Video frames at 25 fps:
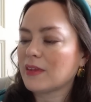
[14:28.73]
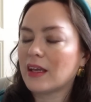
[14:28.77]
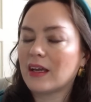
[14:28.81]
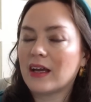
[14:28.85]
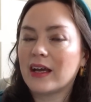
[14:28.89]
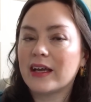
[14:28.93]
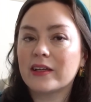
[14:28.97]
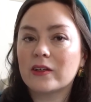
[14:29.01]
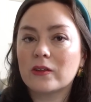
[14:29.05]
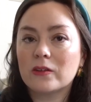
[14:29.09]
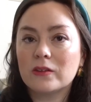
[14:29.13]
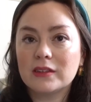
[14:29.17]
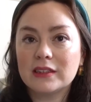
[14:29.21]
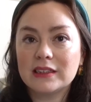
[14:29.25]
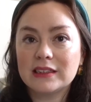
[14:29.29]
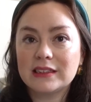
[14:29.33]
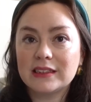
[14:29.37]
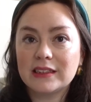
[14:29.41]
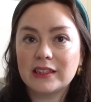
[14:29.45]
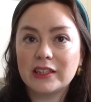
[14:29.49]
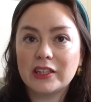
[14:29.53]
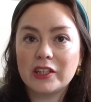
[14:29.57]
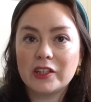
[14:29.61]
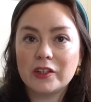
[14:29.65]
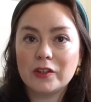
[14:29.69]
I got this
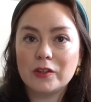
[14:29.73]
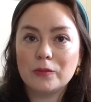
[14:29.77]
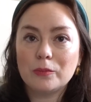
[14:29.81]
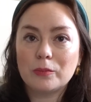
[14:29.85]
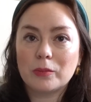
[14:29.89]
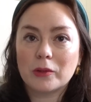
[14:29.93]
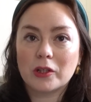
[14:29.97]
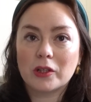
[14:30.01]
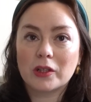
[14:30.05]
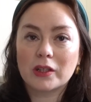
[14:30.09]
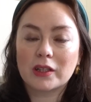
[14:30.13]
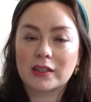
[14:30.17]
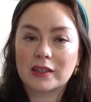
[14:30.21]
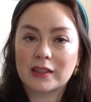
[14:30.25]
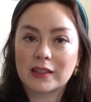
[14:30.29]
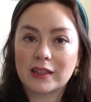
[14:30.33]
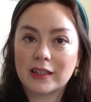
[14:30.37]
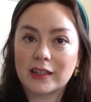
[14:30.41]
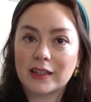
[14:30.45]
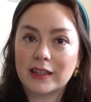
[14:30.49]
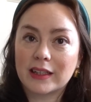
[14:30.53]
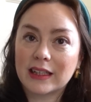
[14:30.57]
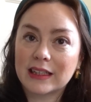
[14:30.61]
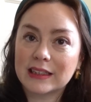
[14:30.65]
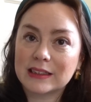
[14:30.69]
new book
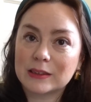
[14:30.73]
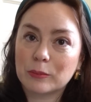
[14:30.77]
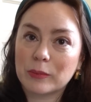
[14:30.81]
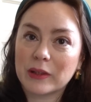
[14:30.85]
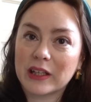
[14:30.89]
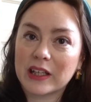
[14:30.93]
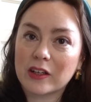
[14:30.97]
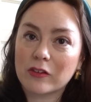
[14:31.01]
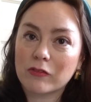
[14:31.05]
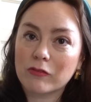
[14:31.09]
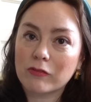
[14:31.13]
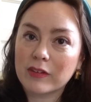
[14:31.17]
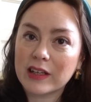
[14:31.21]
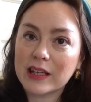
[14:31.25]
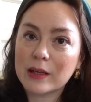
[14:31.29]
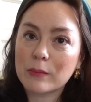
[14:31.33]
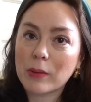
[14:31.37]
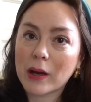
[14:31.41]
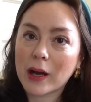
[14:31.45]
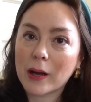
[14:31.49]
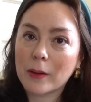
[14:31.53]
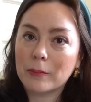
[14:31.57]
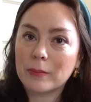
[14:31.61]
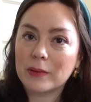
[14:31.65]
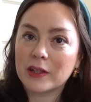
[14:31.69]
that has been
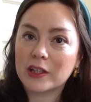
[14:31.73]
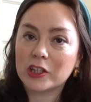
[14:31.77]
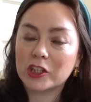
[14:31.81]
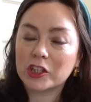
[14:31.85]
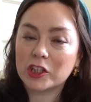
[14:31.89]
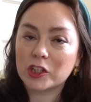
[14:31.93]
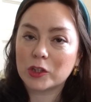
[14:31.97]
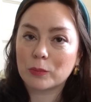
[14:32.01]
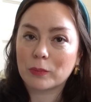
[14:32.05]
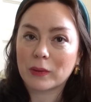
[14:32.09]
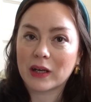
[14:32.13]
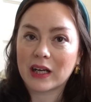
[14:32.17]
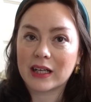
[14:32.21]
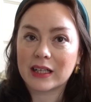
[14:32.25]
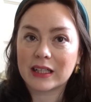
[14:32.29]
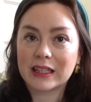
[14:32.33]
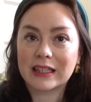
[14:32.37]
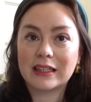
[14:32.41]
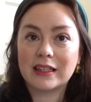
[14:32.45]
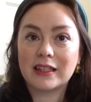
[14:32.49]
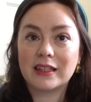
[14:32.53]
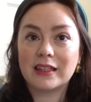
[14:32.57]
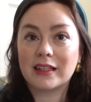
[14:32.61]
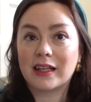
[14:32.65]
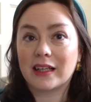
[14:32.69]
republished
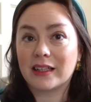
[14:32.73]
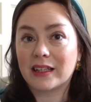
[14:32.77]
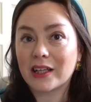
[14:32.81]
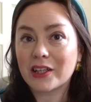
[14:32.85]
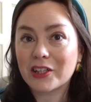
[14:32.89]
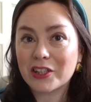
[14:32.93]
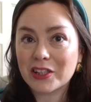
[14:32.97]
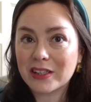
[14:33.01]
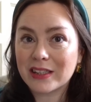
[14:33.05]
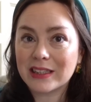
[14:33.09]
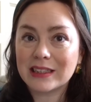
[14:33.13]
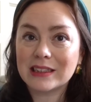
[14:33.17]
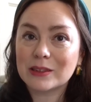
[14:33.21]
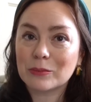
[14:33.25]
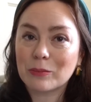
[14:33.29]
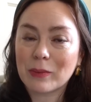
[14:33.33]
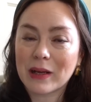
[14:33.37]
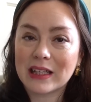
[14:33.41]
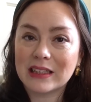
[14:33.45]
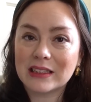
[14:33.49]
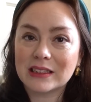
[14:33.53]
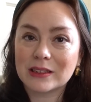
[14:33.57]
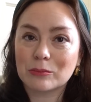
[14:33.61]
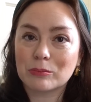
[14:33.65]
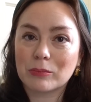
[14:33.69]
by another
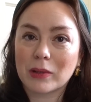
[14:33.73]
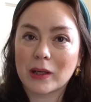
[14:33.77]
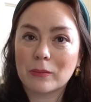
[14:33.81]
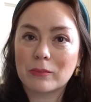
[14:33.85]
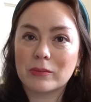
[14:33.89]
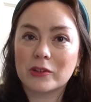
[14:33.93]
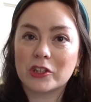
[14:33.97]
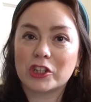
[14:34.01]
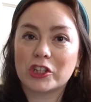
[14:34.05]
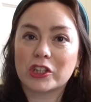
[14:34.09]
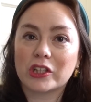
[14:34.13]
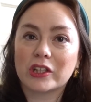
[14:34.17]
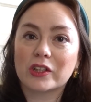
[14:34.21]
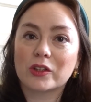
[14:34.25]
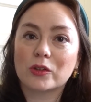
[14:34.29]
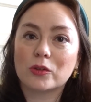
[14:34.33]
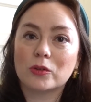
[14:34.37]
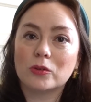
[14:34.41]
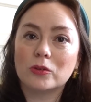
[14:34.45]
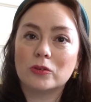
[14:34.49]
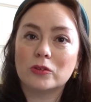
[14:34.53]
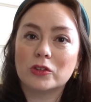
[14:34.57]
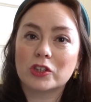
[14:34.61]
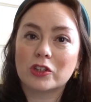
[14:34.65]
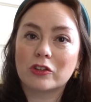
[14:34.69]
independent publisher
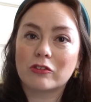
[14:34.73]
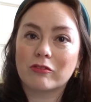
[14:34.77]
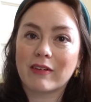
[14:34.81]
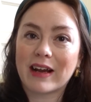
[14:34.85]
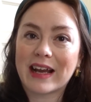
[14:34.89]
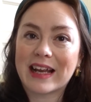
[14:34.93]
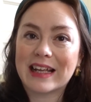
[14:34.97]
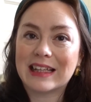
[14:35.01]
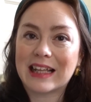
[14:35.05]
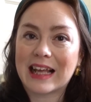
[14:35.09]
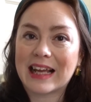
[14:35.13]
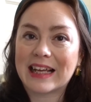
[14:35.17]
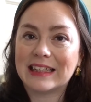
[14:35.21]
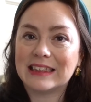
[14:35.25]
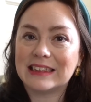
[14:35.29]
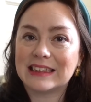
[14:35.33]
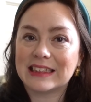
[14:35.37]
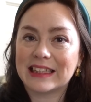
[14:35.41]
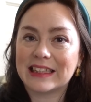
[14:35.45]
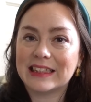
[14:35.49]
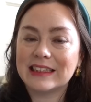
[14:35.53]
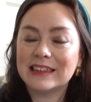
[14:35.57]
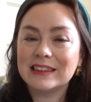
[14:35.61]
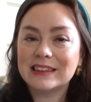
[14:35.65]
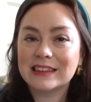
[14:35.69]
called Grey
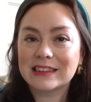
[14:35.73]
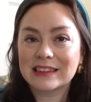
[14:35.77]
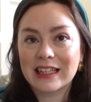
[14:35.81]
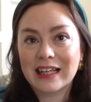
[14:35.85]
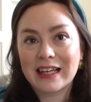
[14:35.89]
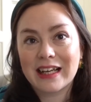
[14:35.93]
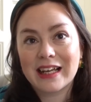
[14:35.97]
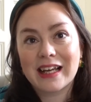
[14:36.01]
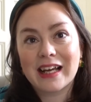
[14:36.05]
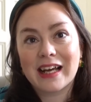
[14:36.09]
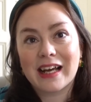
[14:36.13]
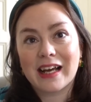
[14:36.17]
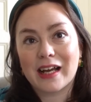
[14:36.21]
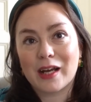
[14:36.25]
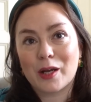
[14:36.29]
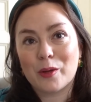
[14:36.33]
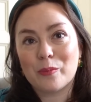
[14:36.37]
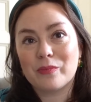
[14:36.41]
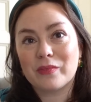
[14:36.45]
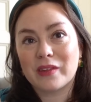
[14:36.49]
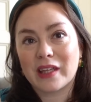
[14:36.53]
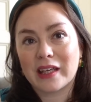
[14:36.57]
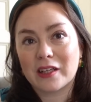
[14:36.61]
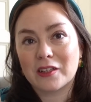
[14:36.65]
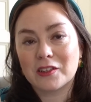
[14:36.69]
Ladies.
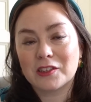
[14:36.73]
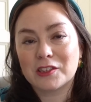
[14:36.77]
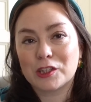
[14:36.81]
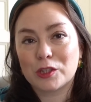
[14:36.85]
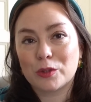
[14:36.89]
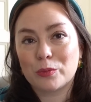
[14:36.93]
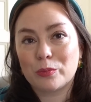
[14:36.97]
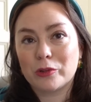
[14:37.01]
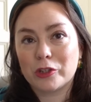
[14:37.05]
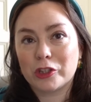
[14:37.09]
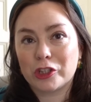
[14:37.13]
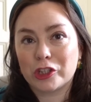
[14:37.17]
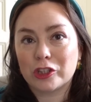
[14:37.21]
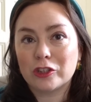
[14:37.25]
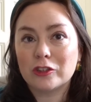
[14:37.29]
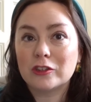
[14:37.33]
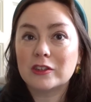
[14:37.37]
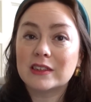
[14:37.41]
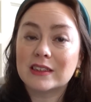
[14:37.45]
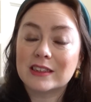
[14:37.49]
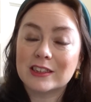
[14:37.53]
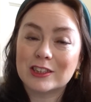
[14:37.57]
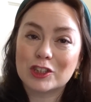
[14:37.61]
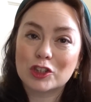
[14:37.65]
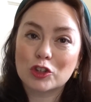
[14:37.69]
They also
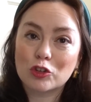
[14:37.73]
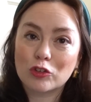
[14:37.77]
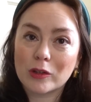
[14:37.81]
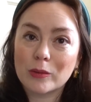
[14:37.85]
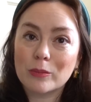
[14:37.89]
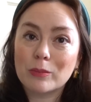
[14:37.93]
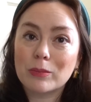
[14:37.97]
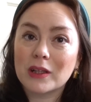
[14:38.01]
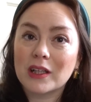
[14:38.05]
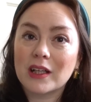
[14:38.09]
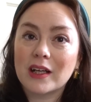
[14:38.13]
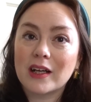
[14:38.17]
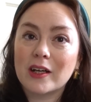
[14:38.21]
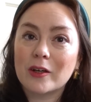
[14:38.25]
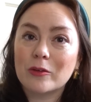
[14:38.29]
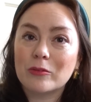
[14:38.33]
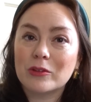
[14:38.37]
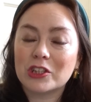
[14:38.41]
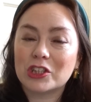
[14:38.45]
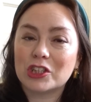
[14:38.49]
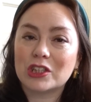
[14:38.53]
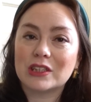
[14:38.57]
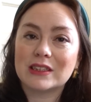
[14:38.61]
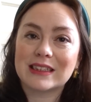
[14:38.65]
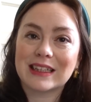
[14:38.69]
produced The Scribbler,
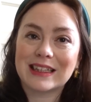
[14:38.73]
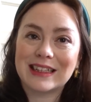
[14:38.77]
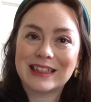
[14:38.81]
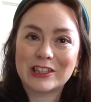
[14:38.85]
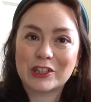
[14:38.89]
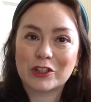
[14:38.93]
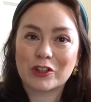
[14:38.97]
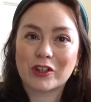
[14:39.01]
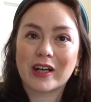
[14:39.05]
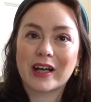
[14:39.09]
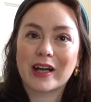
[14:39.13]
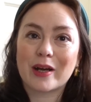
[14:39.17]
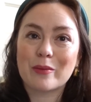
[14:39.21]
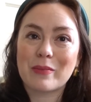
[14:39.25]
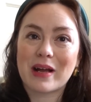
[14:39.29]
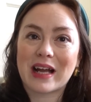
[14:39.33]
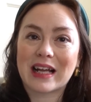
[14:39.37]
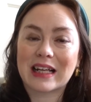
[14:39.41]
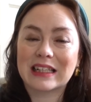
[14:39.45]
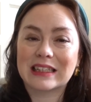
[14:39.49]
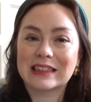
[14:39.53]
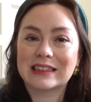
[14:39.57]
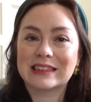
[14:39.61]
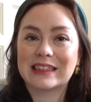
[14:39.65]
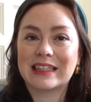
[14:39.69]
which is a literary
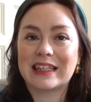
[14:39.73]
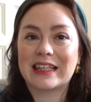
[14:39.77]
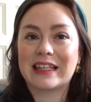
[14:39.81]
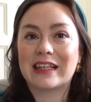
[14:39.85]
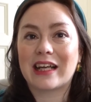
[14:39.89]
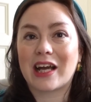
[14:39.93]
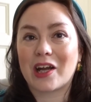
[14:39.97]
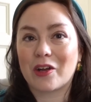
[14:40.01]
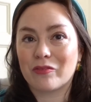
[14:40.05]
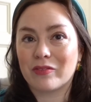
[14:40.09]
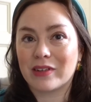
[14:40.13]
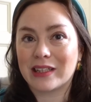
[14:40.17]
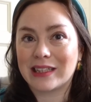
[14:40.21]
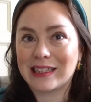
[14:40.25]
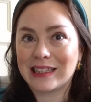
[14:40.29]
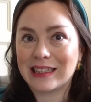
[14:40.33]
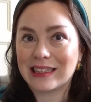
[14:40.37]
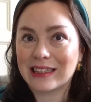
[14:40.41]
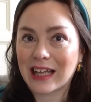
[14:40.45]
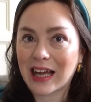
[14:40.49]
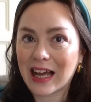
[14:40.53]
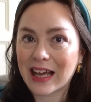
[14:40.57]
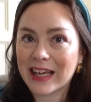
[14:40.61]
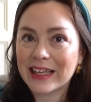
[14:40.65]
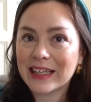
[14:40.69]
magazine I really
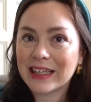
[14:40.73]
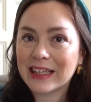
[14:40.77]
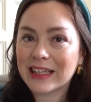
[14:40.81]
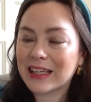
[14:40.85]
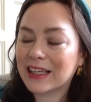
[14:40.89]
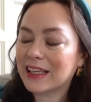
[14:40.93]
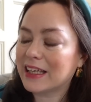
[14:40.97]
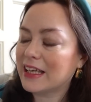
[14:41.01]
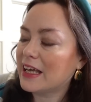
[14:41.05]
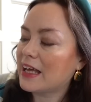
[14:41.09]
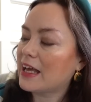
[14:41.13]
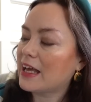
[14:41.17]
like.